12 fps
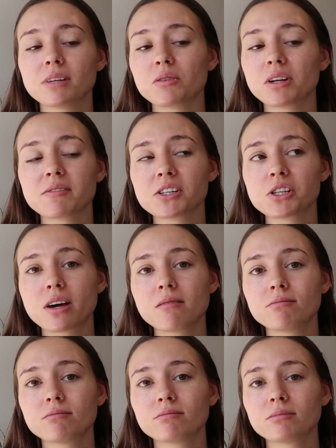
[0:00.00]
I'll never do
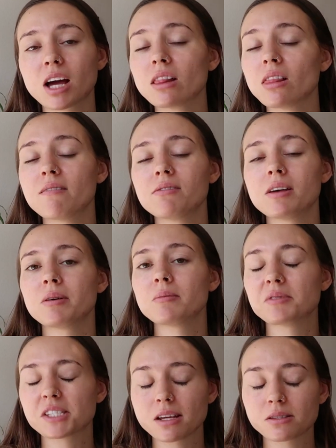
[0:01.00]
that. I love them.
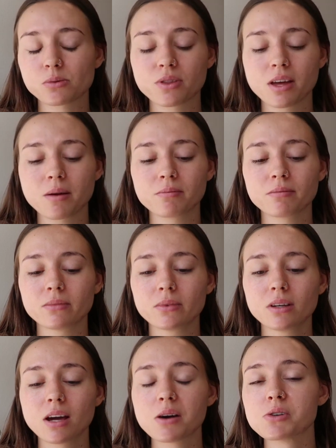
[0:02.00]
I'm obsessed with them.
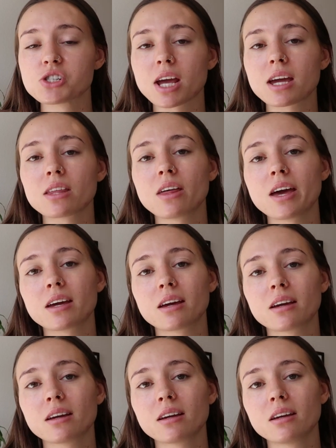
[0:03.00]
I wish I could
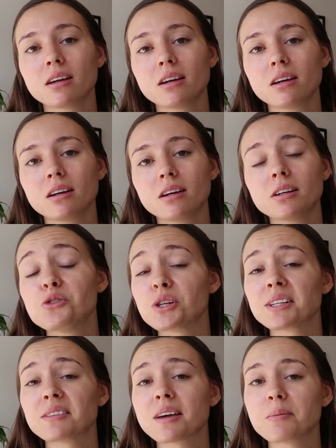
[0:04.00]
like
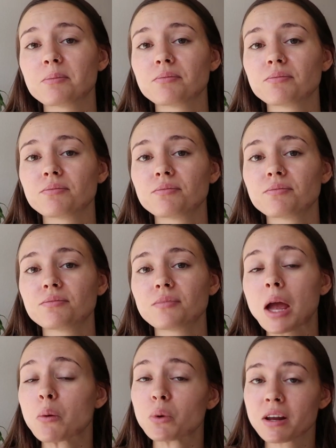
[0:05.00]
drink them.
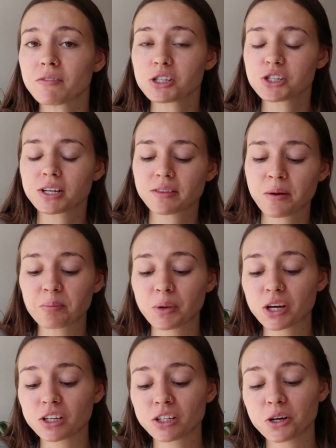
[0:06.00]
I would never drink them,
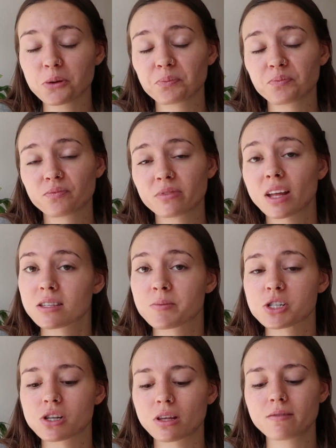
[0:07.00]
but you know, that's
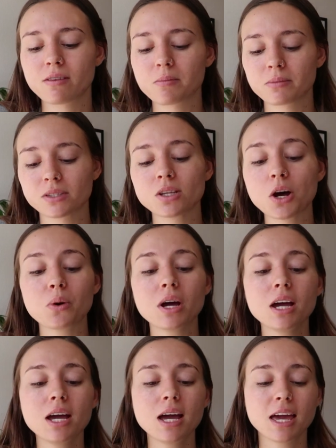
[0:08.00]
how much I love them.
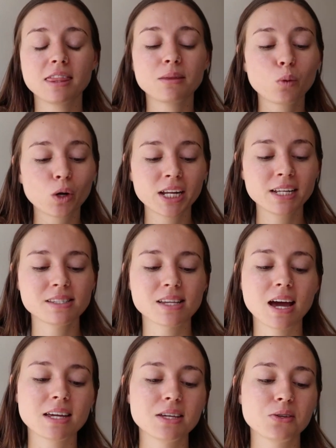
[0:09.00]
So in the
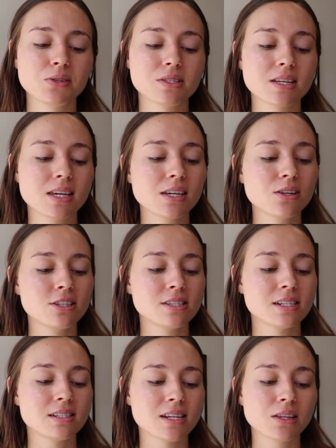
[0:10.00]
mornings, I use the
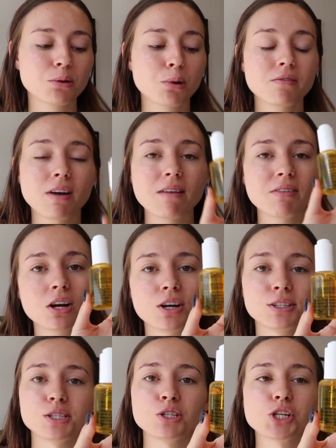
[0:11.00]
Kiehl's Daily Reviving
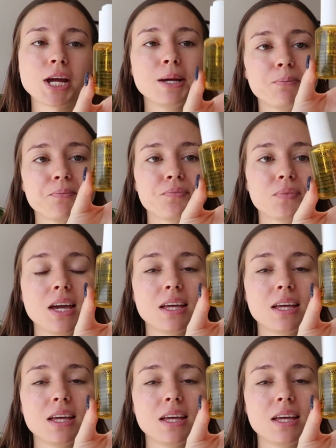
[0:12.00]
Concentrate.